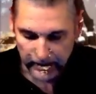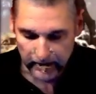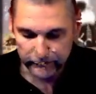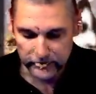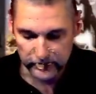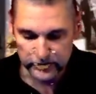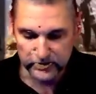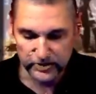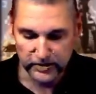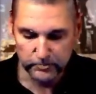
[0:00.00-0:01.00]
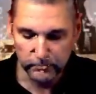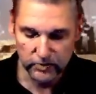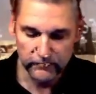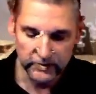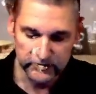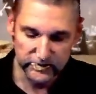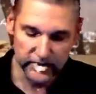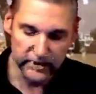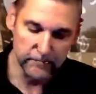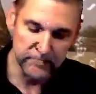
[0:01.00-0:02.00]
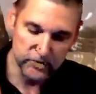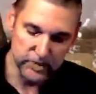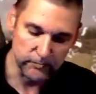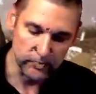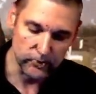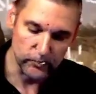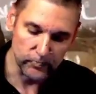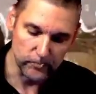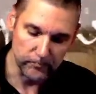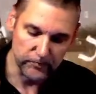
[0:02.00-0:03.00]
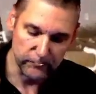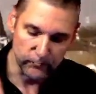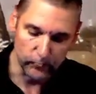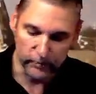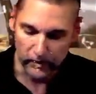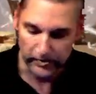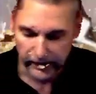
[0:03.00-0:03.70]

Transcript: So it's the book of Isaiah, chapter 41,